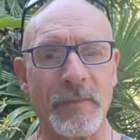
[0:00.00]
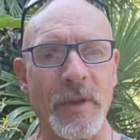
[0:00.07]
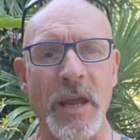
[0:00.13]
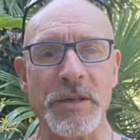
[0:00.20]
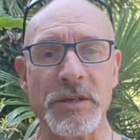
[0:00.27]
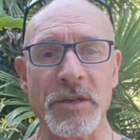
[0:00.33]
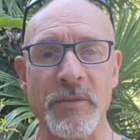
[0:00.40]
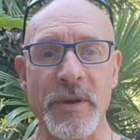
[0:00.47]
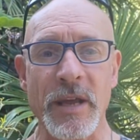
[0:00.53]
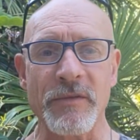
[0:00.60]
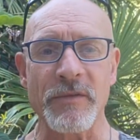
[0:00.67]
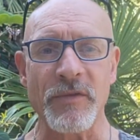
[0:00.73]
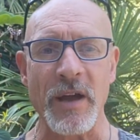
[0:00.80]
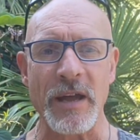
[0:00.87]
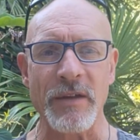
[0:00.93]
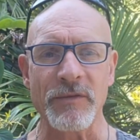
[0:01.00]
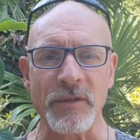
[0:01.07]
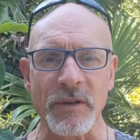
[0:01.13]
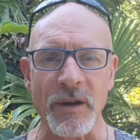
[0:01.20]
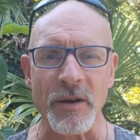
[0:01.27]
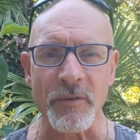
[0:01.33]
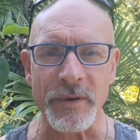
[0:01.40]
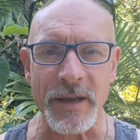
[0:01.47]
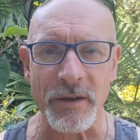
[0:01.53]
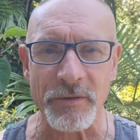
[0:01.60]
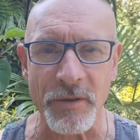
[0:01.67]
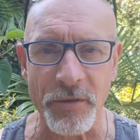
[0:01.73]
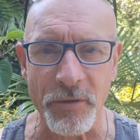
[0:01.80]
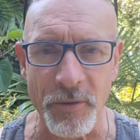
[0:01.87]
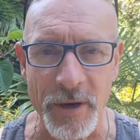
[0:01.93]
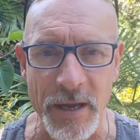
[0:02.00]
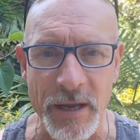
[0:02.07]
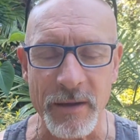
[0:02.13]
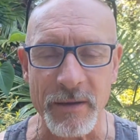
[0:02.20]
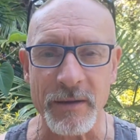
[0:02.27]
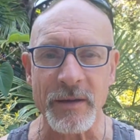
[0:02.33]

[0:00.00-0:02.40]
I see we had 5, we're down to 3.